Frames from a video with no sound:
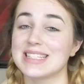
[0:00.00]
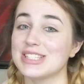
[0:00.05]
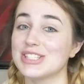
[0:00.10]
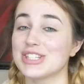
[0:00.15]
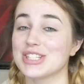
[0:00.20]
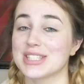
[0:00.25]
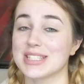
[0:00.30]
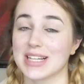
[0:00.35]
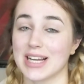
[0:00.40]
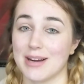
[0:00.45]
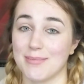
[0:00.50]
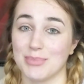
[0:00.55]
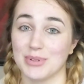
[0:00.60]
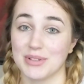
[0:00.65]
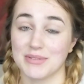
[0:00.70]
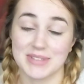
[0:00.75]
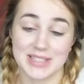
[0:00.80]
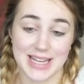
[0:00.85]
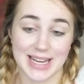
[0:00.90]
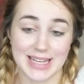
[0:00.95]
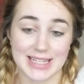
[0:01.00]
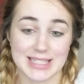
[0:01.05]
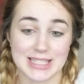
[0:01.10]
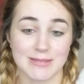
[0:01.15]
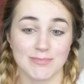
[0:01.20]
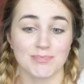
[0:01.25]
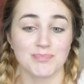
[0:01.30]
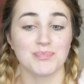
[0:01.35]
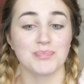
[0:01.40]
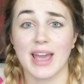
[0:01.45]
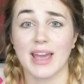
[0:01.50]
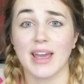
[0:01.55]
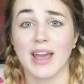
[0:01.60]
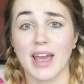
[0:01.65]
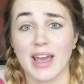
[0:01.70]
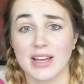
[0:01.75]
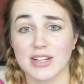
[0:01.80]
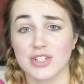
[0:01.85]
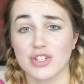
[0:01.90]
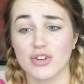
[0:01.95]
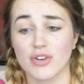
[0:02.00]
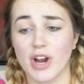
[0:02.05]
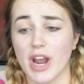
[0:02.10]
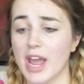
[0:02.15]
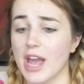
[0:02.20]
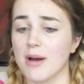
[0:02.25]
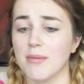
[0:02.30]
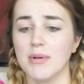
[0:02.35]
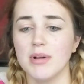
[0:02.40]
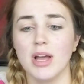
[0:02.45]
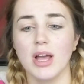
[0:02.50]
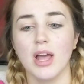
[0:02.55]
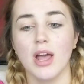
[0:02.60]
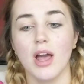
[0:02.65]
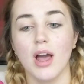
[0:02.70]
in just a couple of days. Kay and Graham.